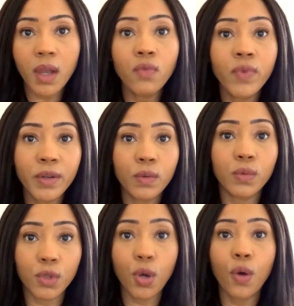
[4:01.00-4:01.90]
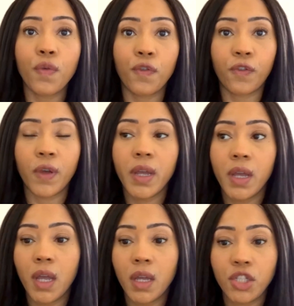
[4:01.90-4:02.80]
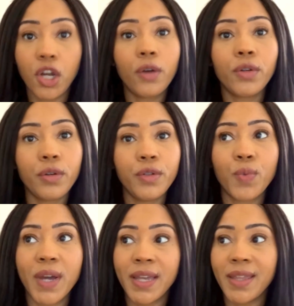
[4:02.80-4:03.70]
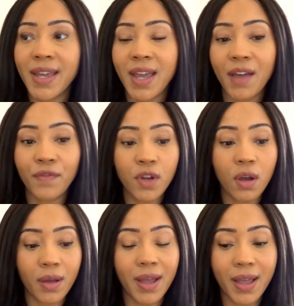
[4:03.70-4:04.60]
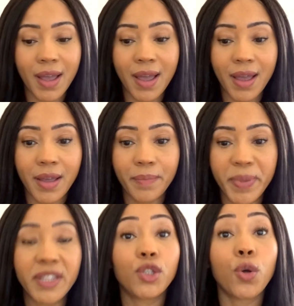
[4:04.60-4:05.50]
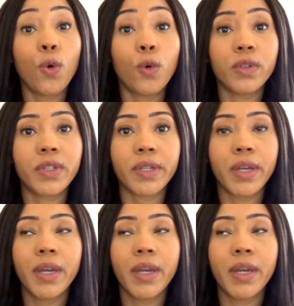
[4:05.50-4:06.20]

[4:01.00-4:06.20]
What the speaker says: real tough childhood where they have not been taught